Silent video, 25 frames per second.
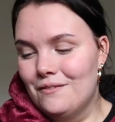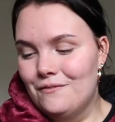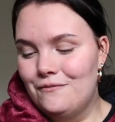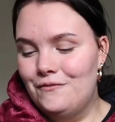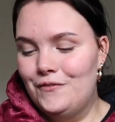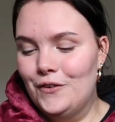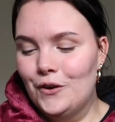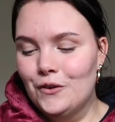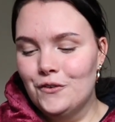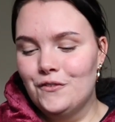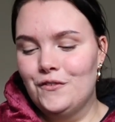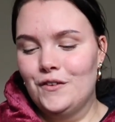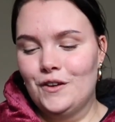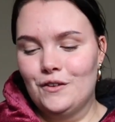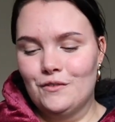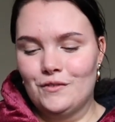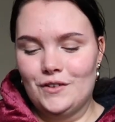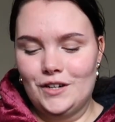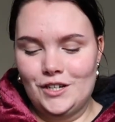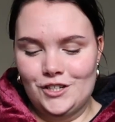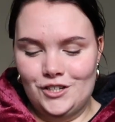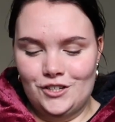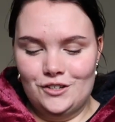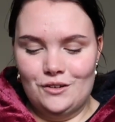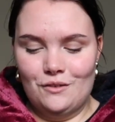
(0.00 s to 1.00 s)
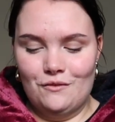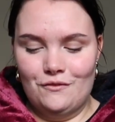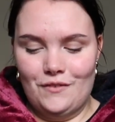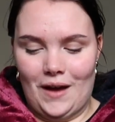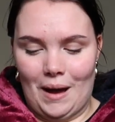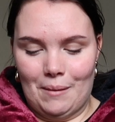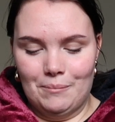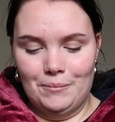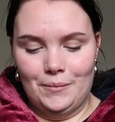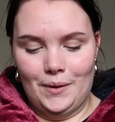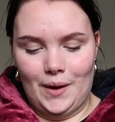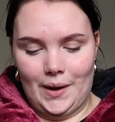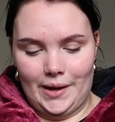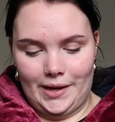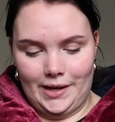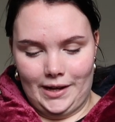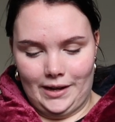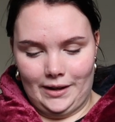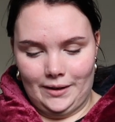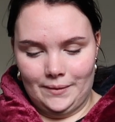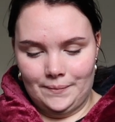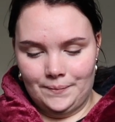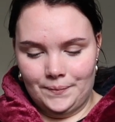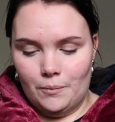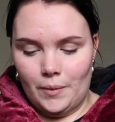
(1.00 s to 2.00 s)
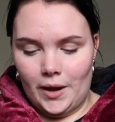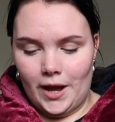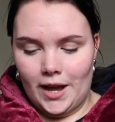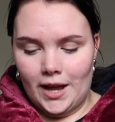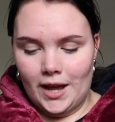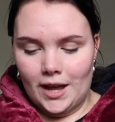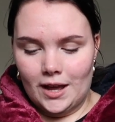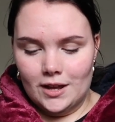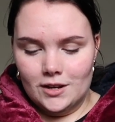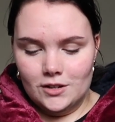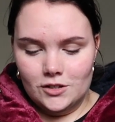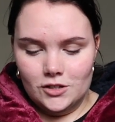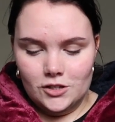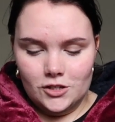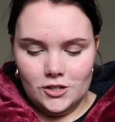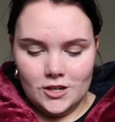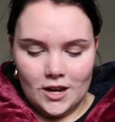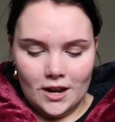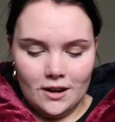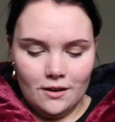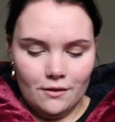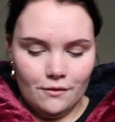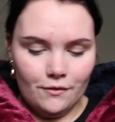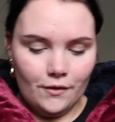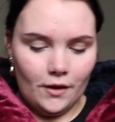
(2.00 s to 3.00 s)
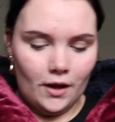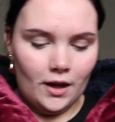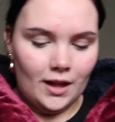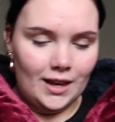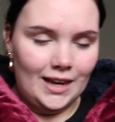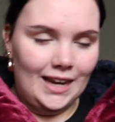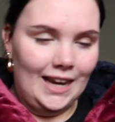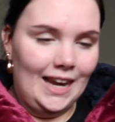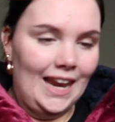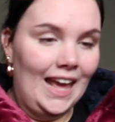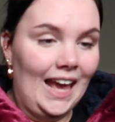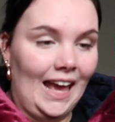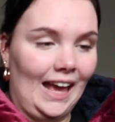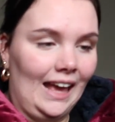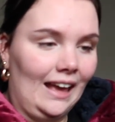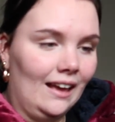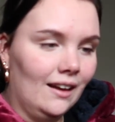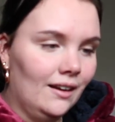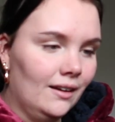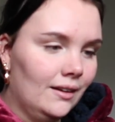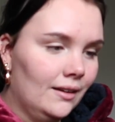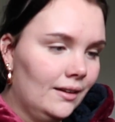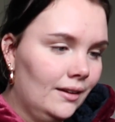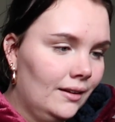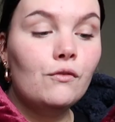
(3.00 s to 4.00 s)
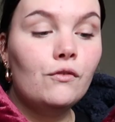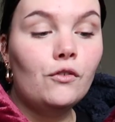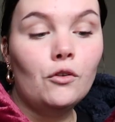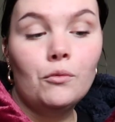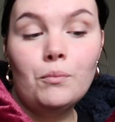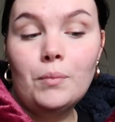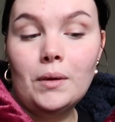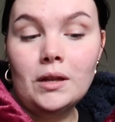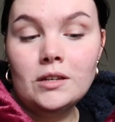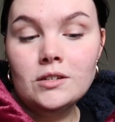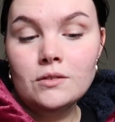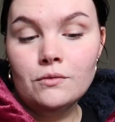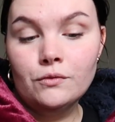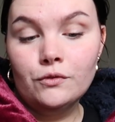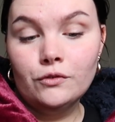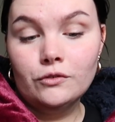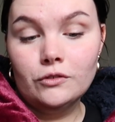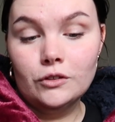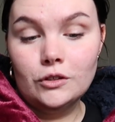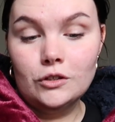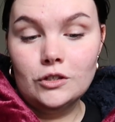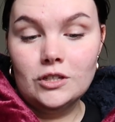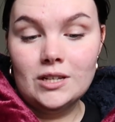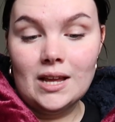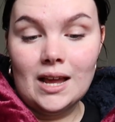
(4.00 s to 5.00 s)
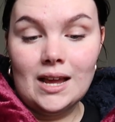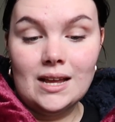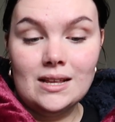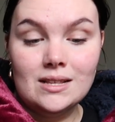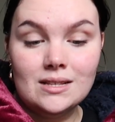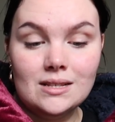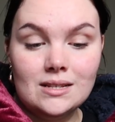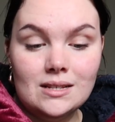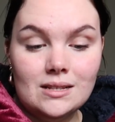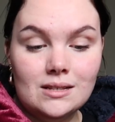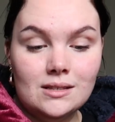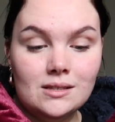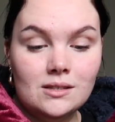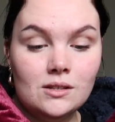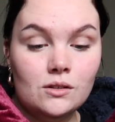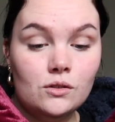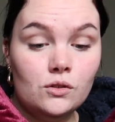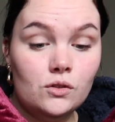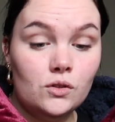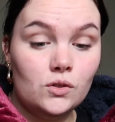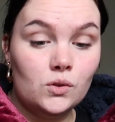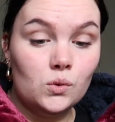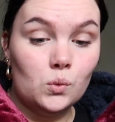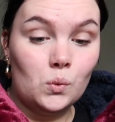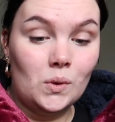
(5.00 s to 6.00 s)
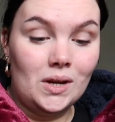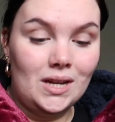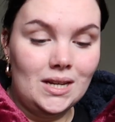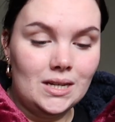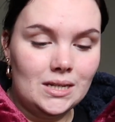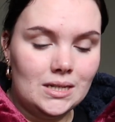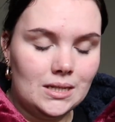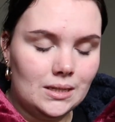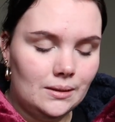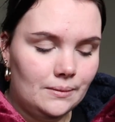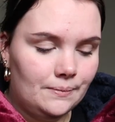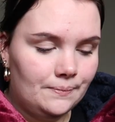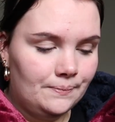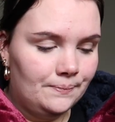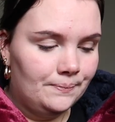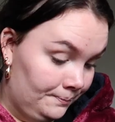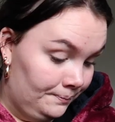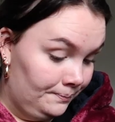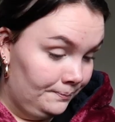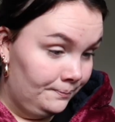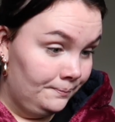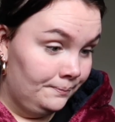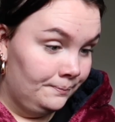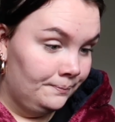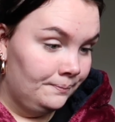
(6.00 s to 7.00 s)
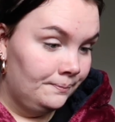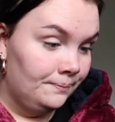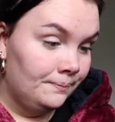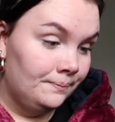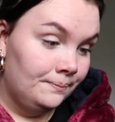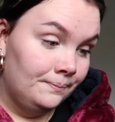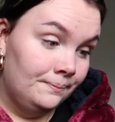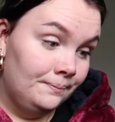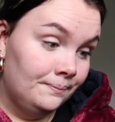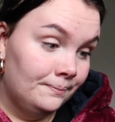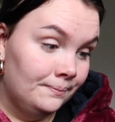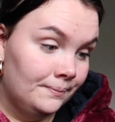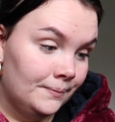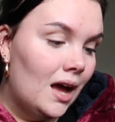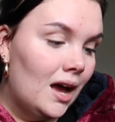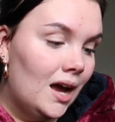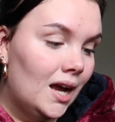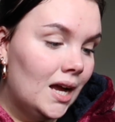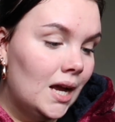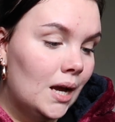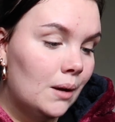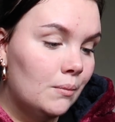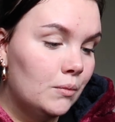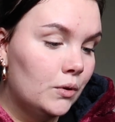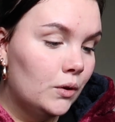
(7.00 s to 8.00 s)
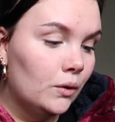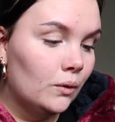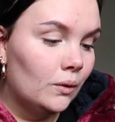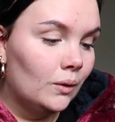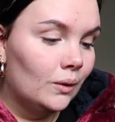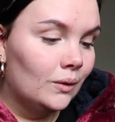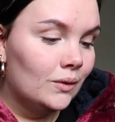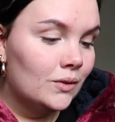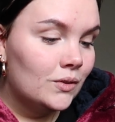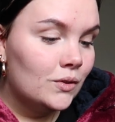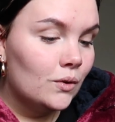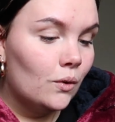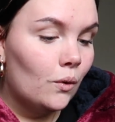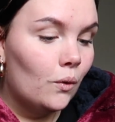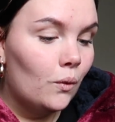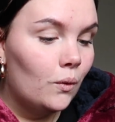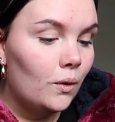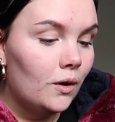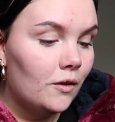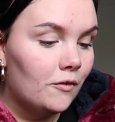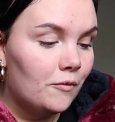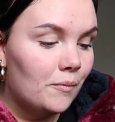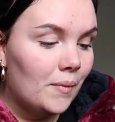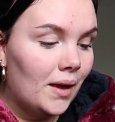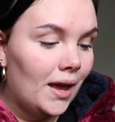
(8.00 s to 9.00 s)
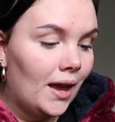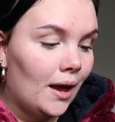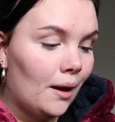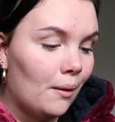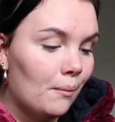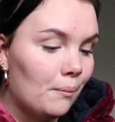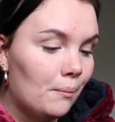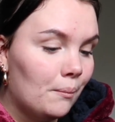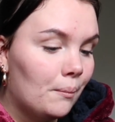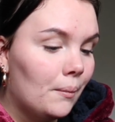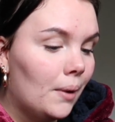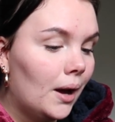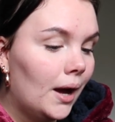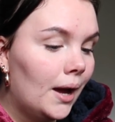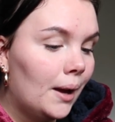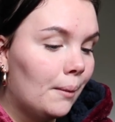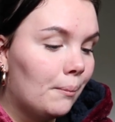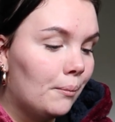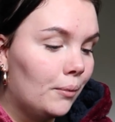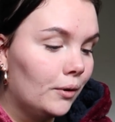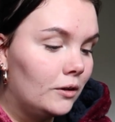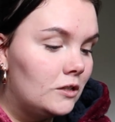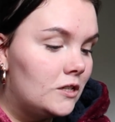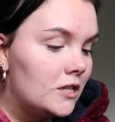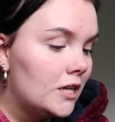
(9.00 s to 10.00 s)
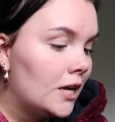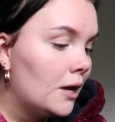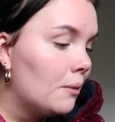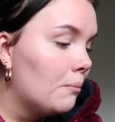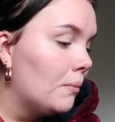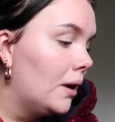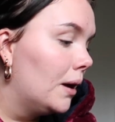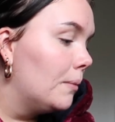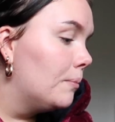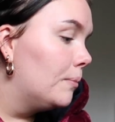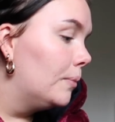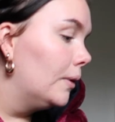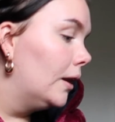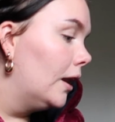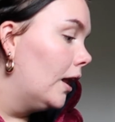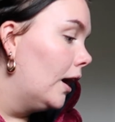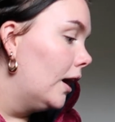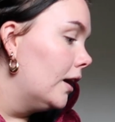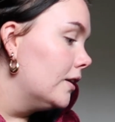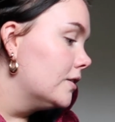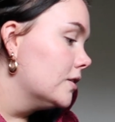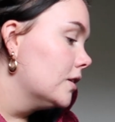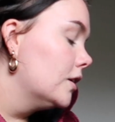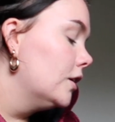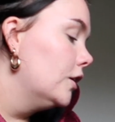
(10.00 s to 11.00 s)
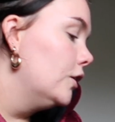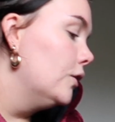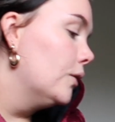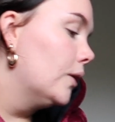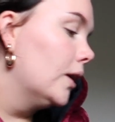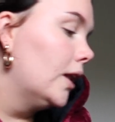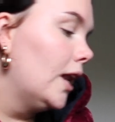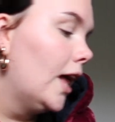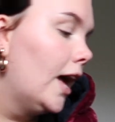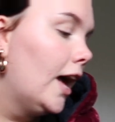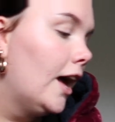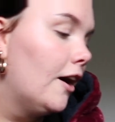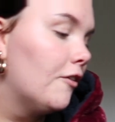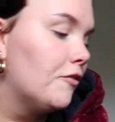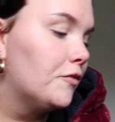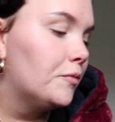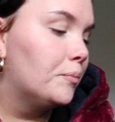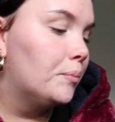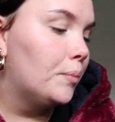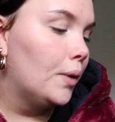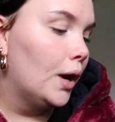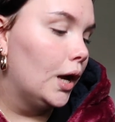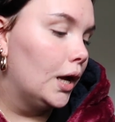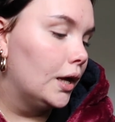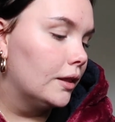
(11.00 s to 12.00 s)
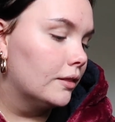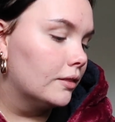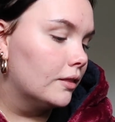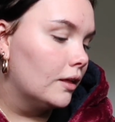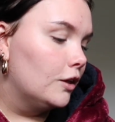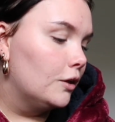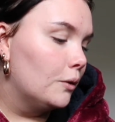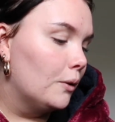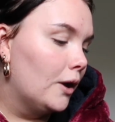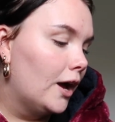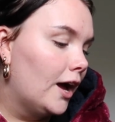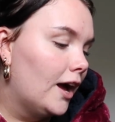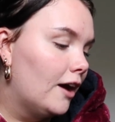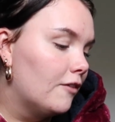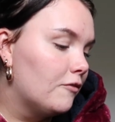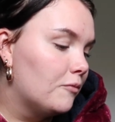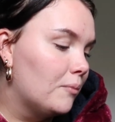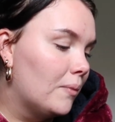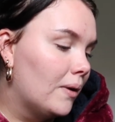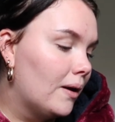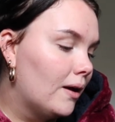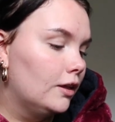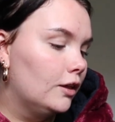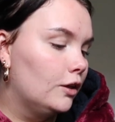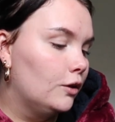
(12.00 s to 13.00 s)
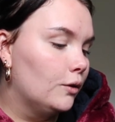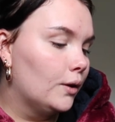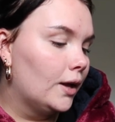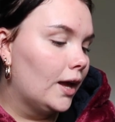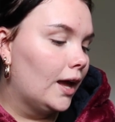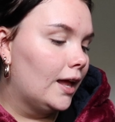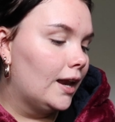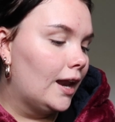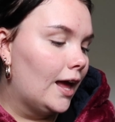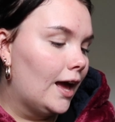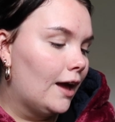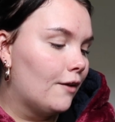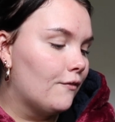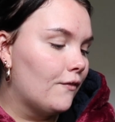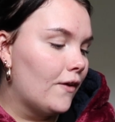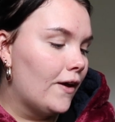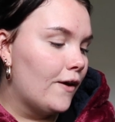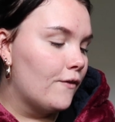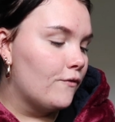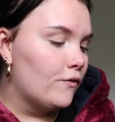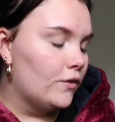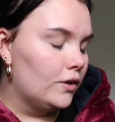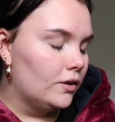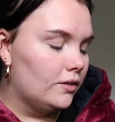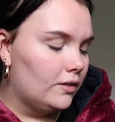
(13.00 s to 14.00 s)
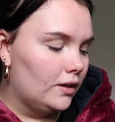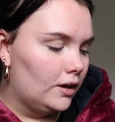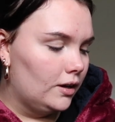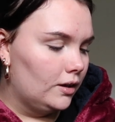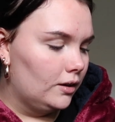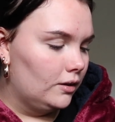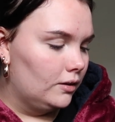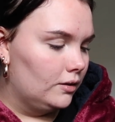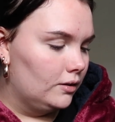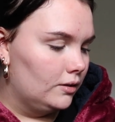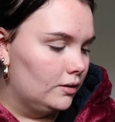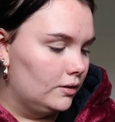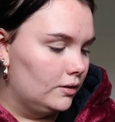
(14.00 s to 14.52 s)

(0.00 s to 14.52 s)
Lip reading: Filthy Rich Vampire by Geneva Lee. Forbidden fruit tastes sweet. I am yours, all of me, my body, my blood. You can have both. You can have everything.